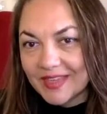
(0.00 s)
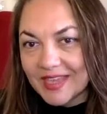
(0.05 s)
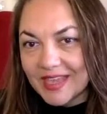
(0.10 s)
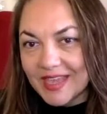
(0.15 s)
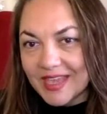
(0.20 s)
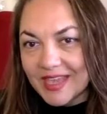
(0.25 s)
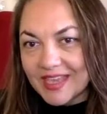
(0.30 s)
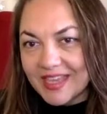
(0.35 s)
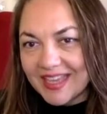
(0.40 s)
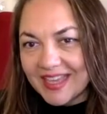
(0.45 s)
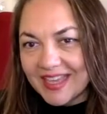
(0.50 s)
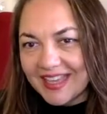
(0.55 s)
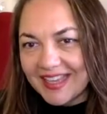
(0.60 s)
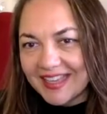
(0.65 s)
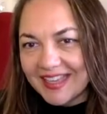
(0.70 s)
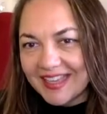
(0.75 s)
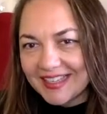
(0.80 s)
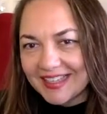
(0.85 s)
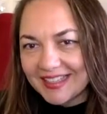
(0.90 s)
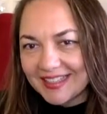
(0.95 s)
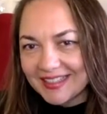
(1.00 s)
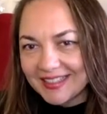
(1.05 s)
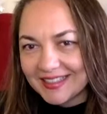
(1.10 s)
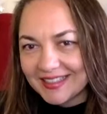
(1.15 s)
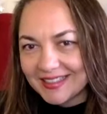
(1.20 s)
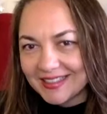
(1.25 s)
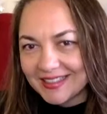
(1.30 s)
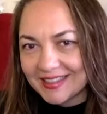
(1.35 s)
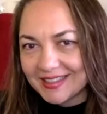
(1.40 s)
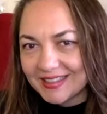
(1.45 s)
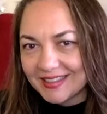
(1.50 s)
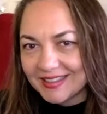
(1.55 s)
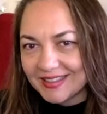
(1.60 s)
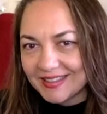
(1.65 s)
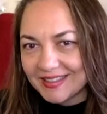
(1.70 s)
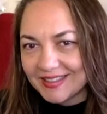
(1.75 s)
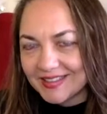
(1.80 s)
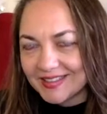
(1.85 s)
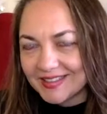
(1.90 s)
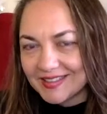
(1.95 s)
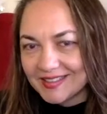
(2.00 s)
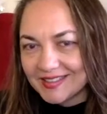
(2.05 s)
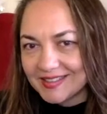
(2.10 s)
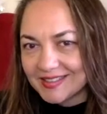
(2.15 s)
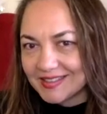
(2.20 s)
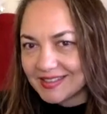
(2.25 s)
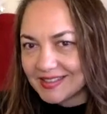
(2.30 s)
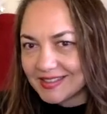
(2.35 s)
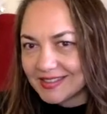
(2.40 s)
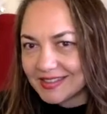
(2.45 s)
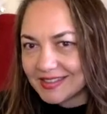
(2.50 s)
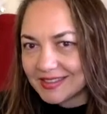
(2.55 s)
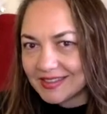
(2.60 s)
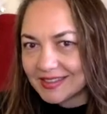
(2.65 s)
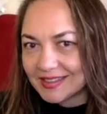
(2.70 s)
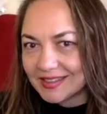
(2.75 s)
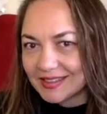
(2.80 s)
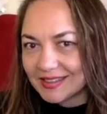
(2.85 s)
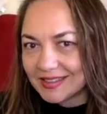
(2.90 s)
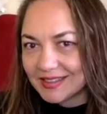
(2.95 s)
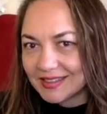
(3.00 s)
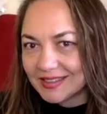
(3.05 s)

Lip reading: No words are spoken by the person on screen.